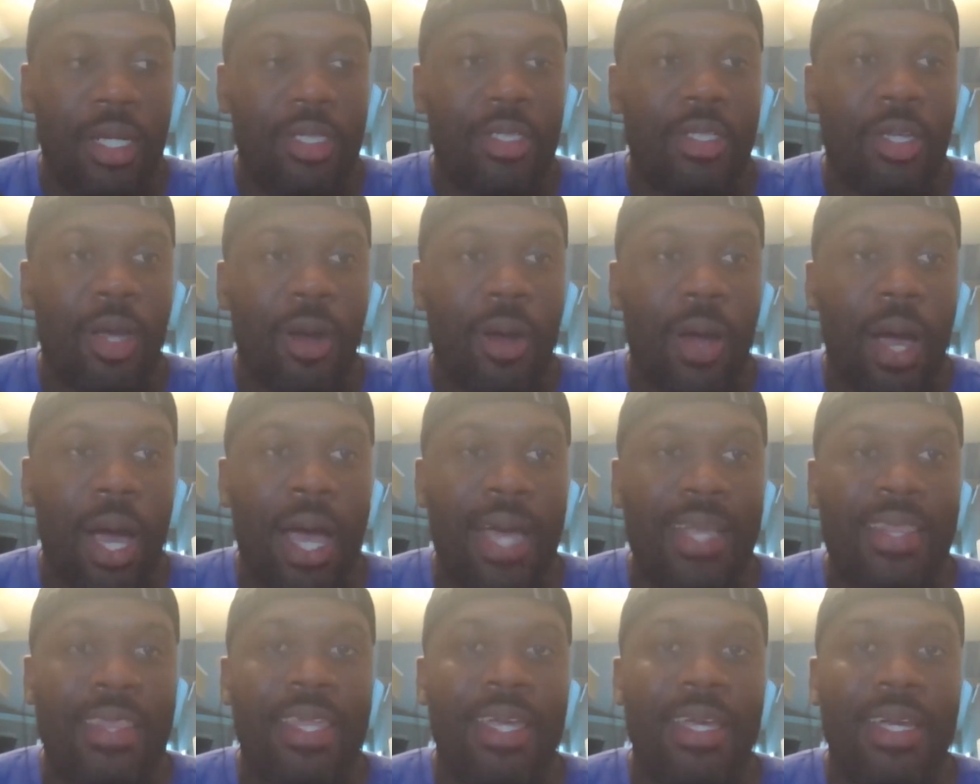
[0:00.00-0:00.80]
So
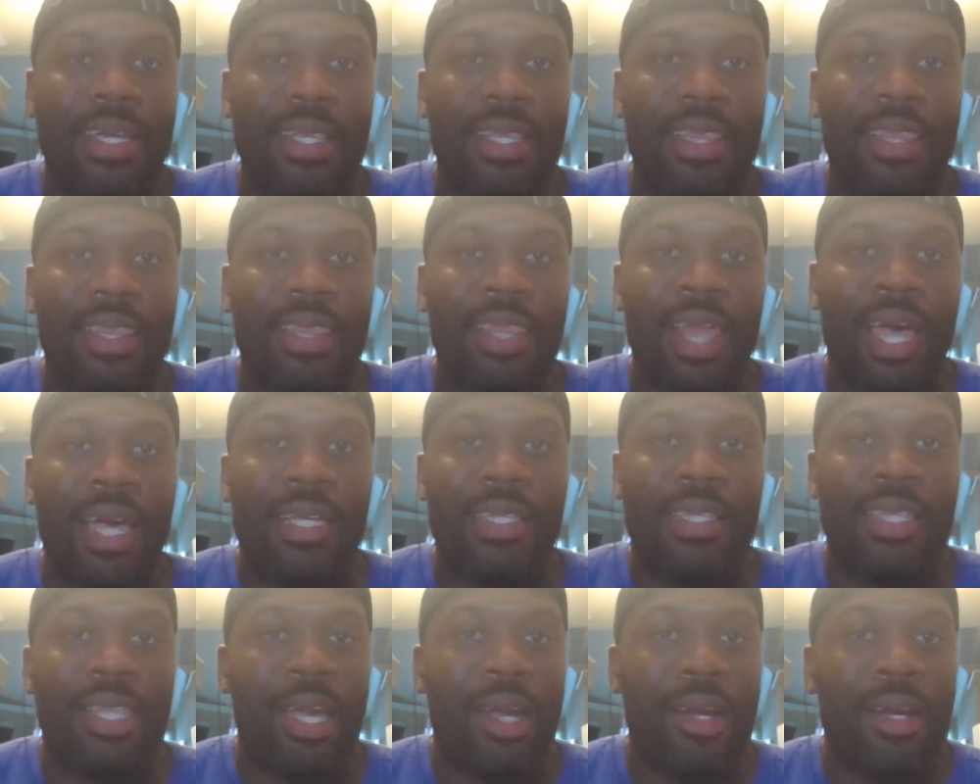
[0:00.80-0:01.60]
I think
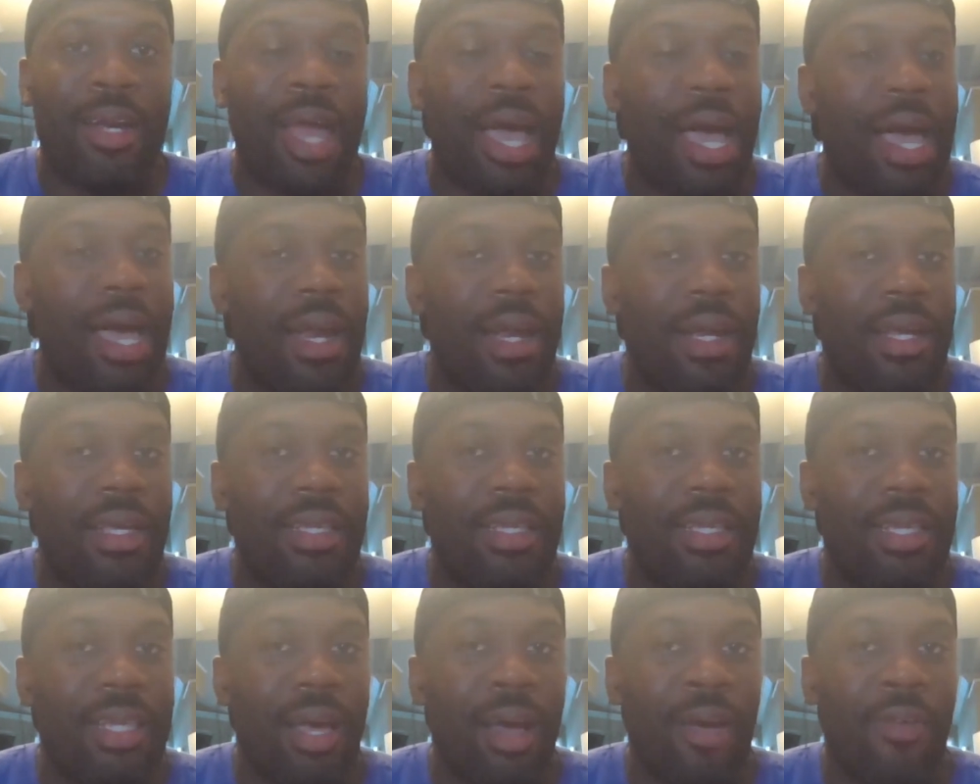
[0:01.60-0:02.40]
like they're not
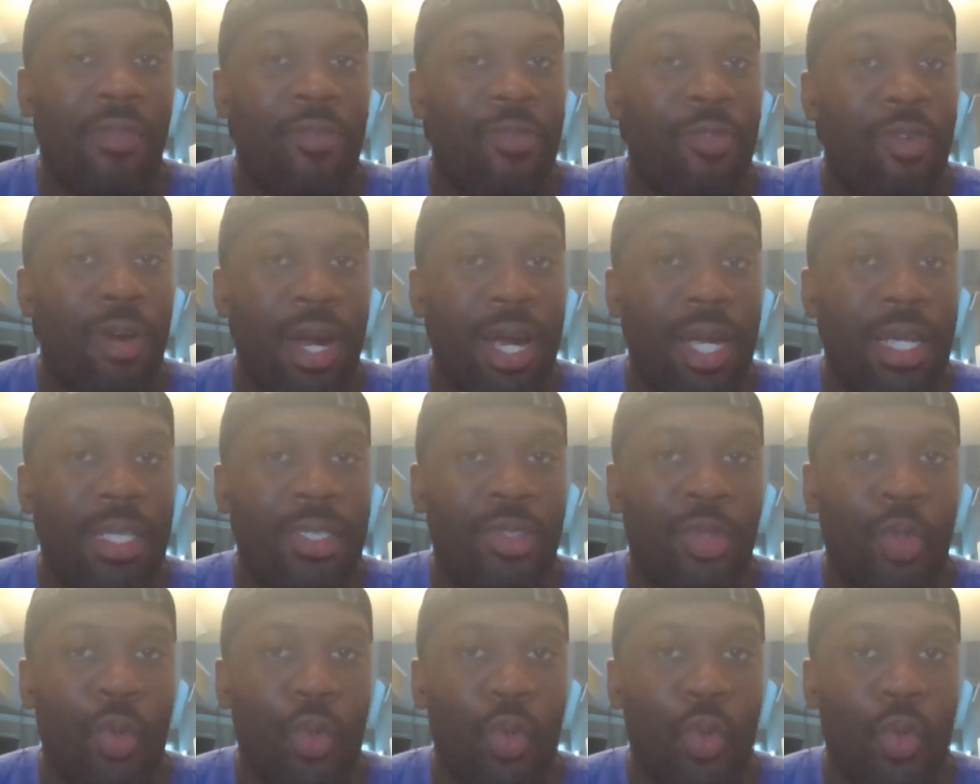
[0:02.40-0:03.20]

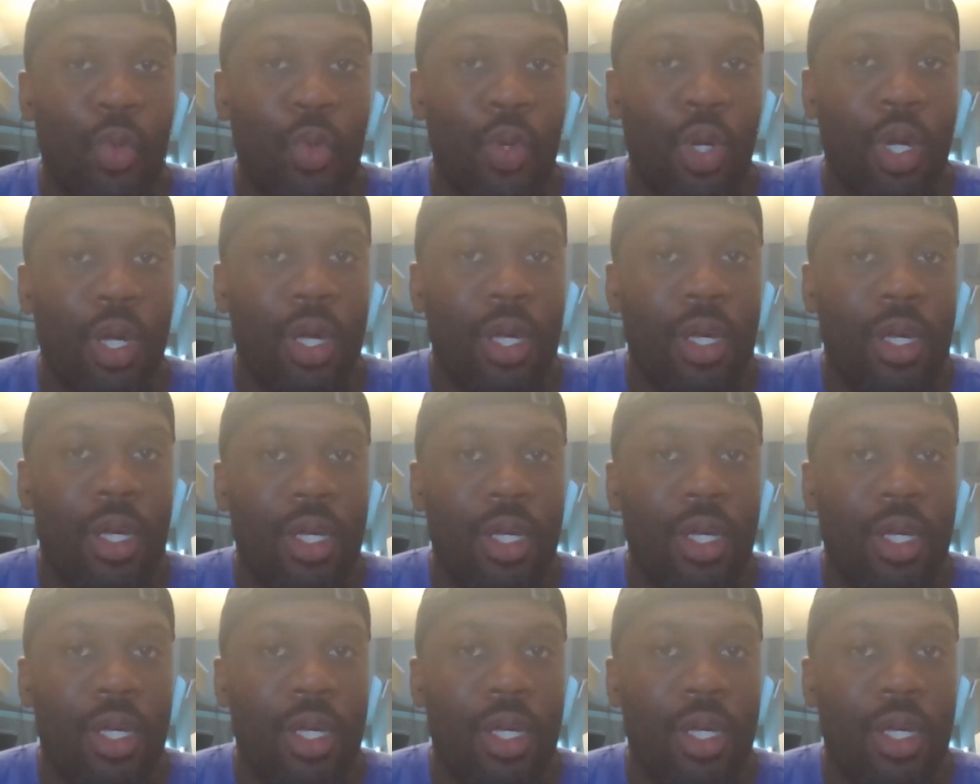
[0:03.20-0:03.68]
afraid to